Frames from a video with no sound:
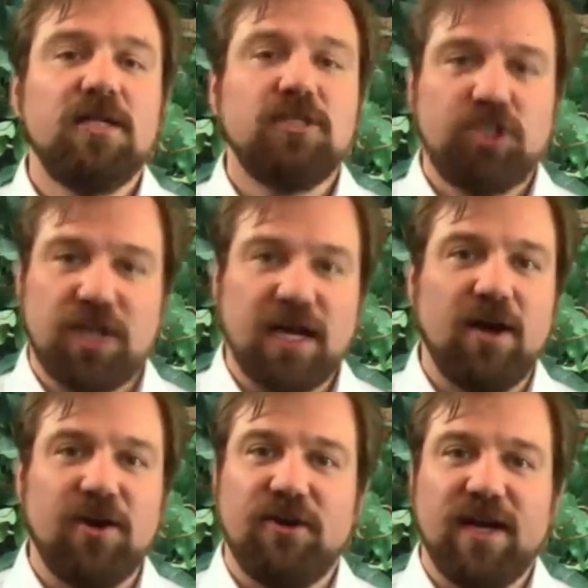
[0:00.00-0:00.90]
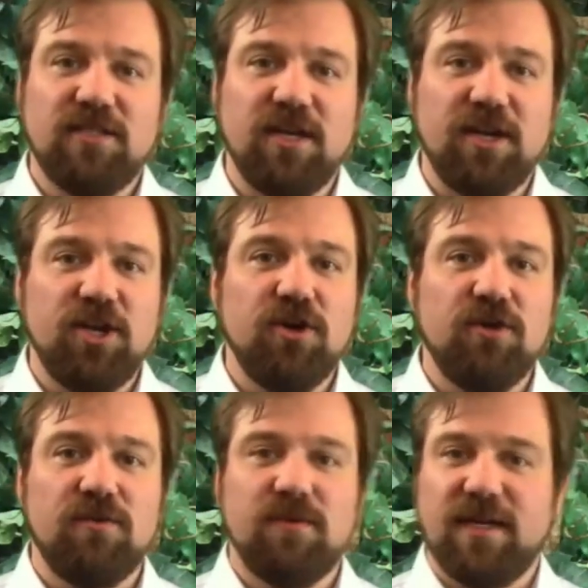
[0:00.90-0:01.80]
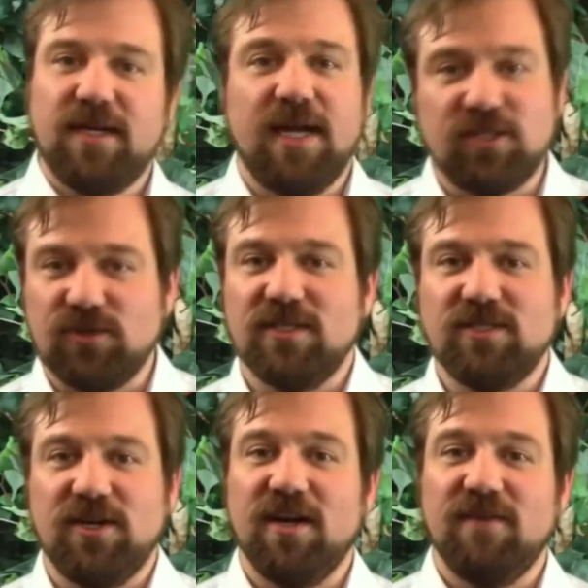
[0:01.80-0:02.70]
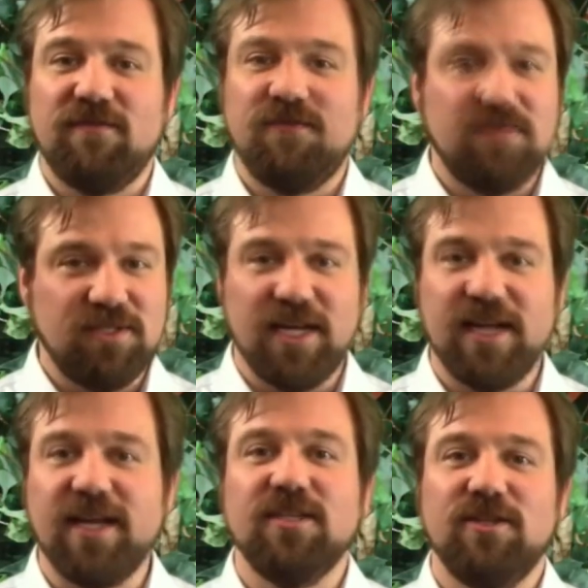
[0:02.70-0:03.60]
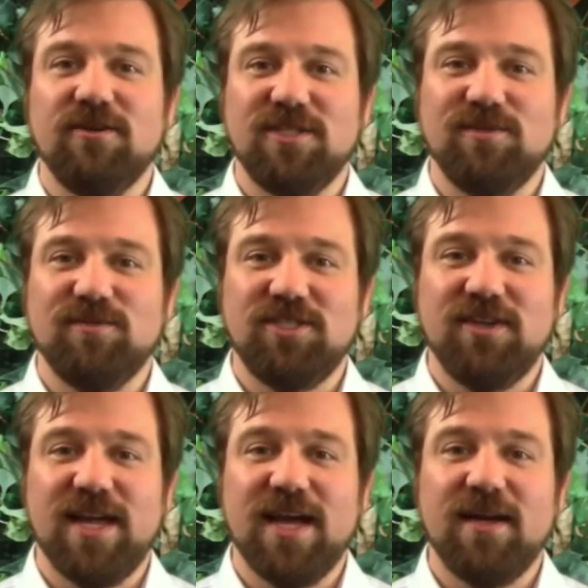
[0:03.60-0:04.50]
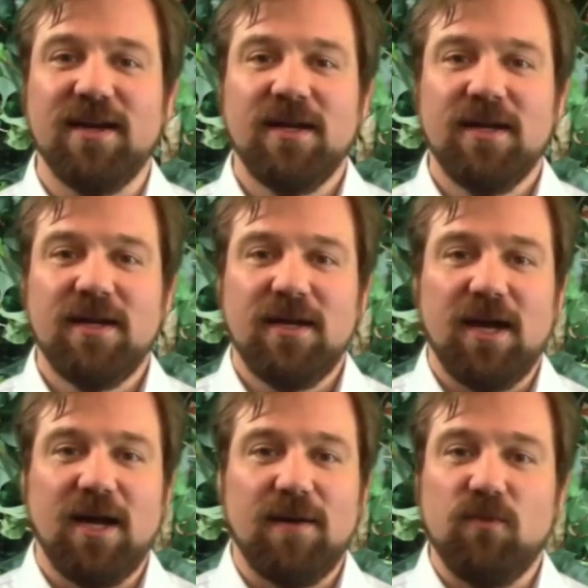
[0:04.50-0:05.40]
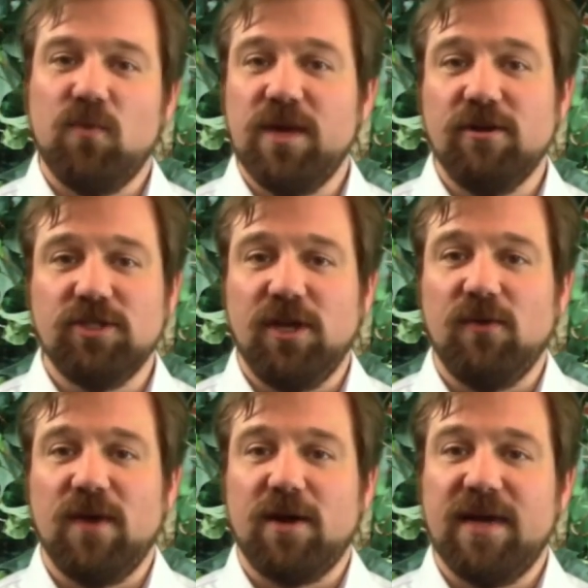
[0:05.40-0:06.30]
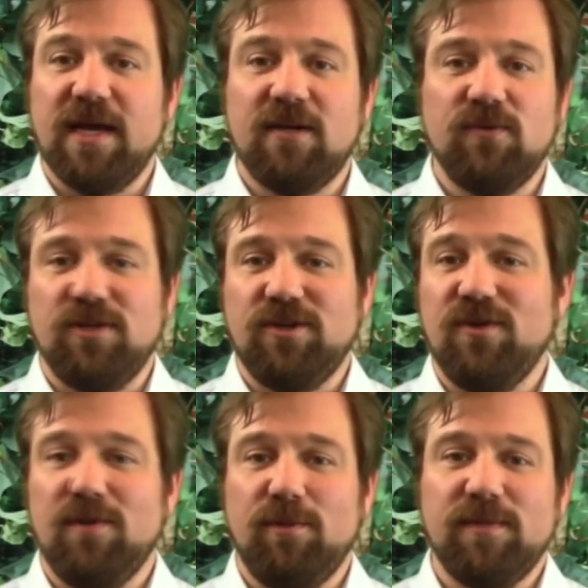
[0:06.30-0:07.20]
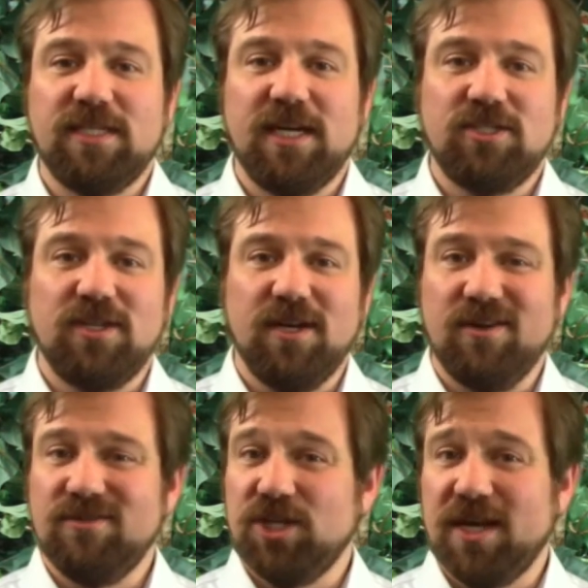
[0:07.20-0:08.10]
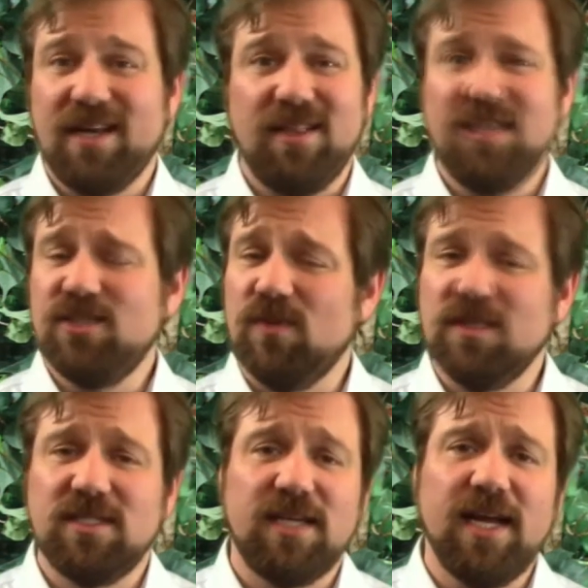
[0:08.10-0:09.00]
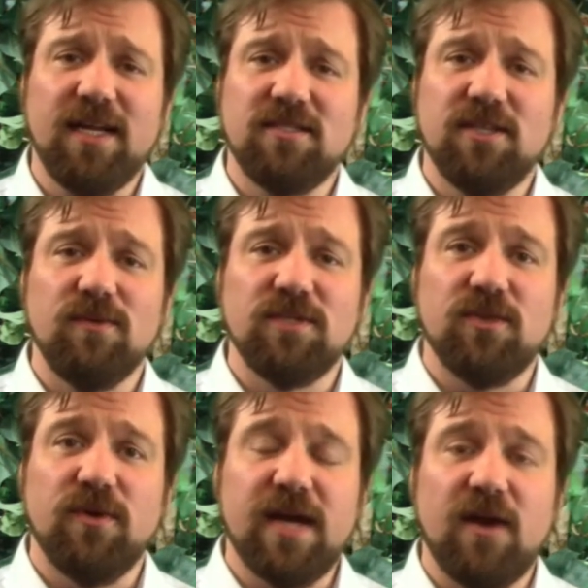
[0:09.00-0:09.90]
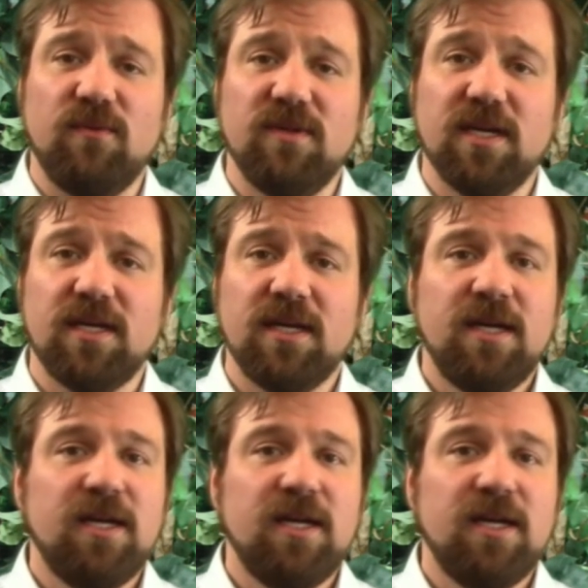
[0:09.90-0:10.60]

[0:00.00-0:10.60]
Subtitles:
Check out your async queue. Cannot stress it enough. Dig into those as much as you can. We usually recommend with a new implementation, check it at least once a day and see what's going on with it.